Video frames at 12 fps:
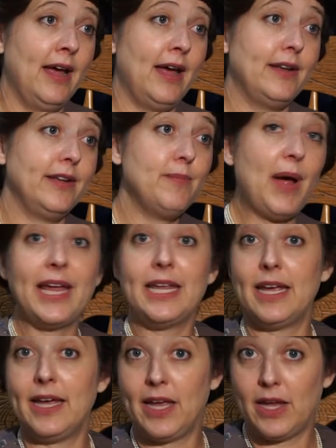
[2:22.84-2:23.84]
And in my
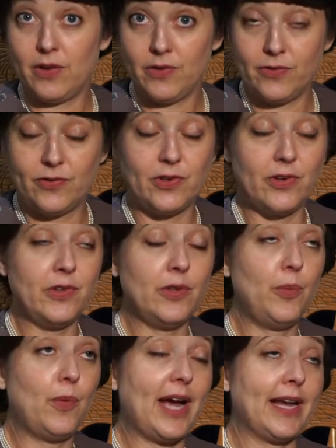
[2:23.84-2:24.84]
years during
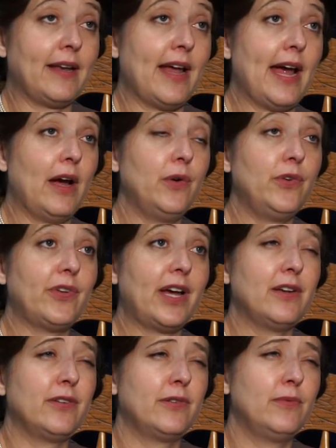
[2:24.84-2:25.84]
the White House,
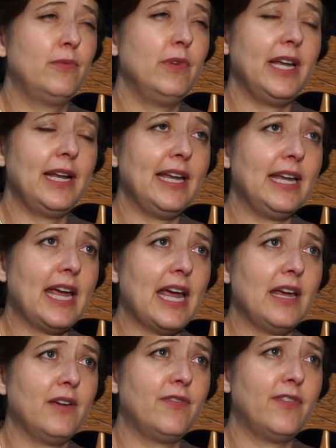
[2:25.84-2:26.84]
I really
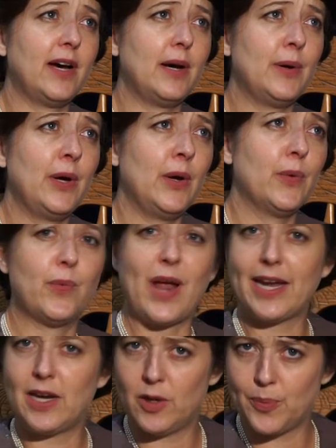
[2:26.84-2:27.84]
gave
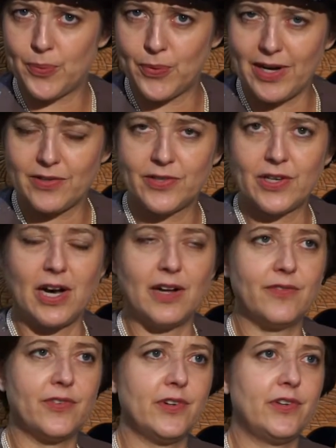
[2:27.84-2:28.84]
regular press
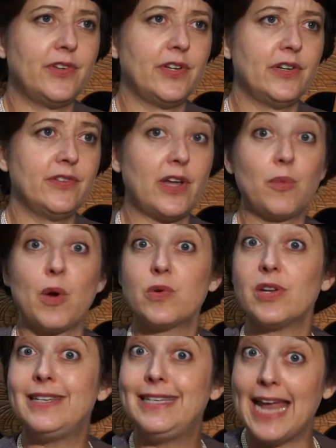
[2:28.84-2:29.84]
conferences. I wrote
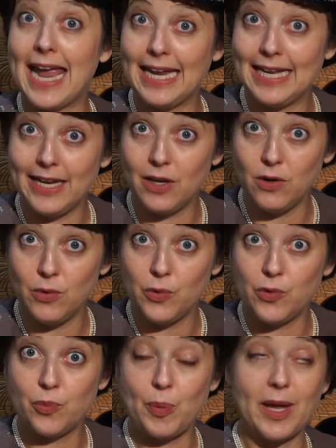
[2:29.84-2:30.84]
a daily
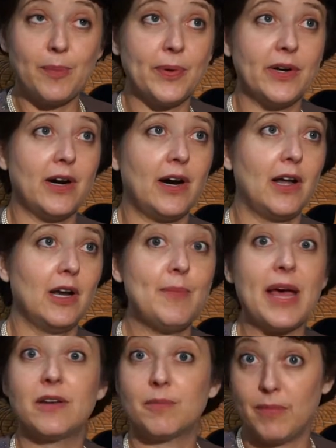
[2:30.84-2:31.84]
newspaper column
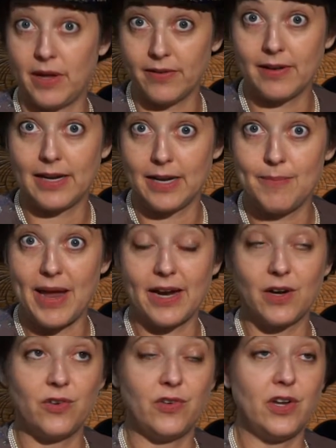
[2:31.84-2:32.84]
and a monthly
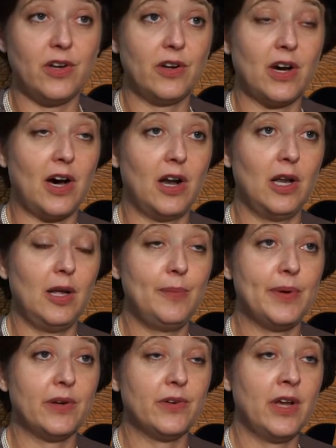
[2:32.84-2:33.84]
magazine
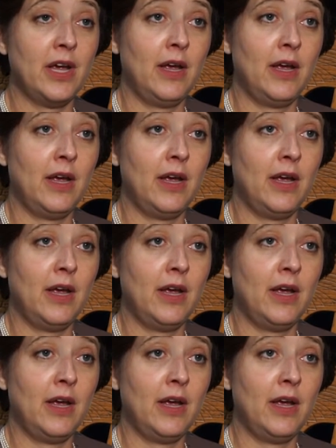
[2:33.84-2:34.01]
column, and